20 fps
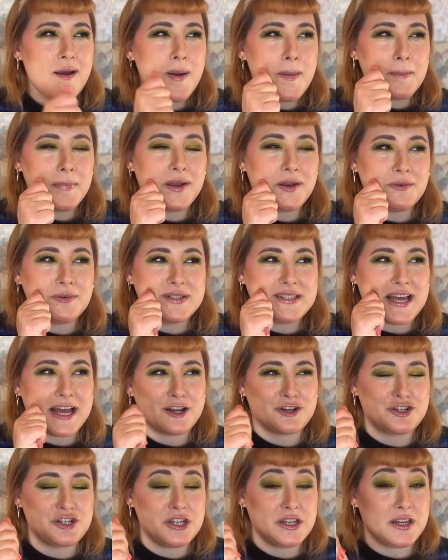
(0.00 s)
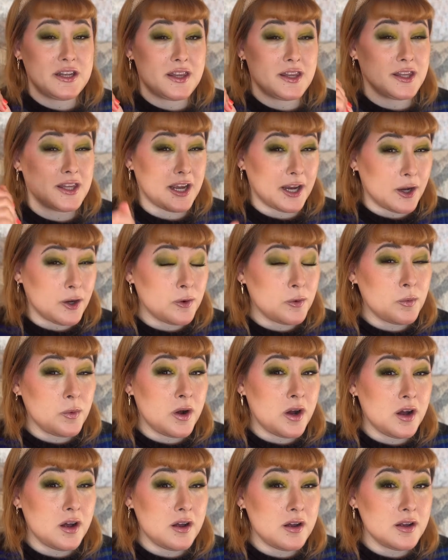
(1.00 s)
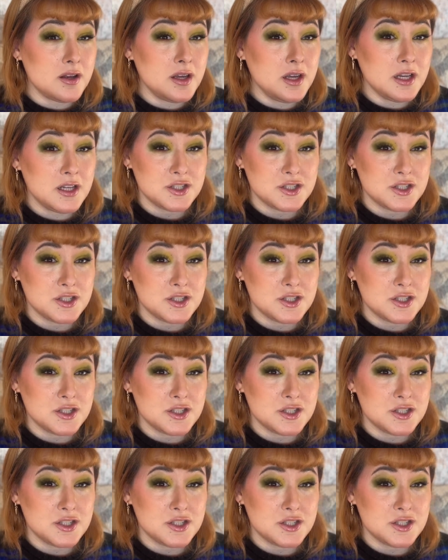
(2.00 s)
but it was actually their wall.